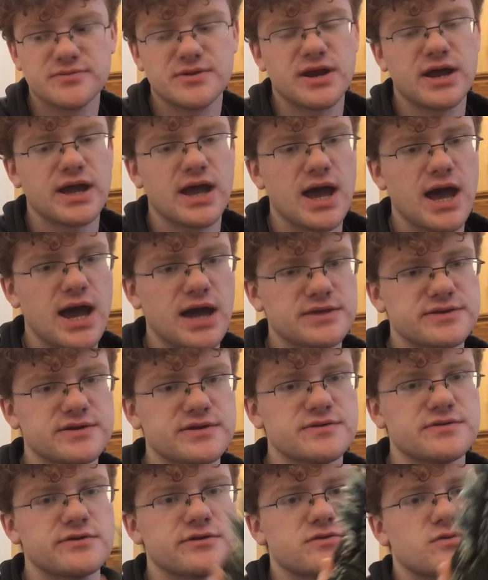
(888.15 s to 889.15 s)
but I had to
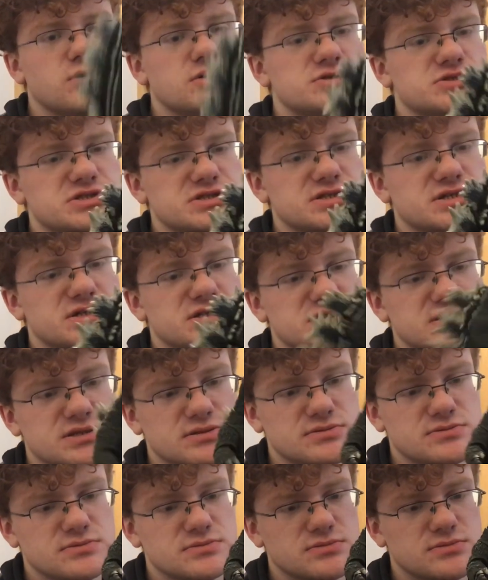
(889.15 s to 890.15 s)
get this one just because,
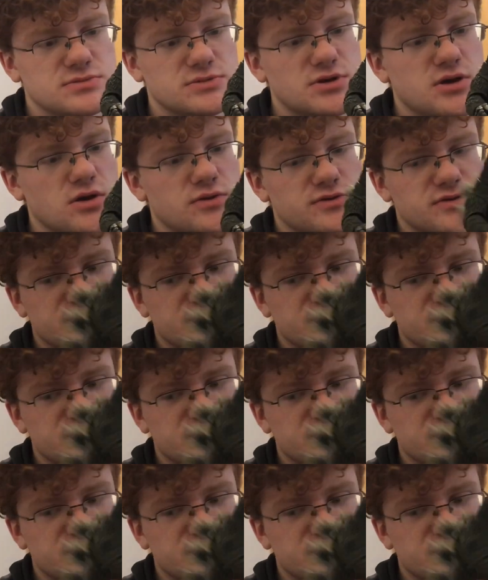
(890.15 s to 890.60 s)
you know,